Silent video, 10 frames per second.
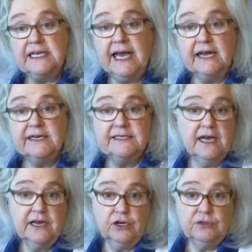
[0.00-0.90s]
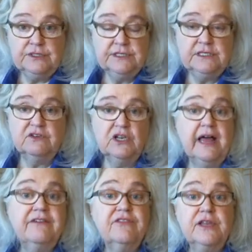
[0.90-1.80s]
had a diagnosis of a
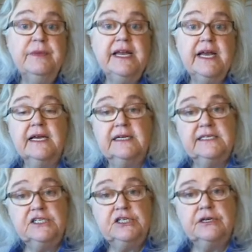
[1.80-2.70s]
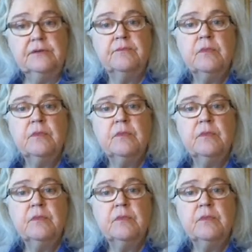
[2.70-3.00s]
life-limiting condition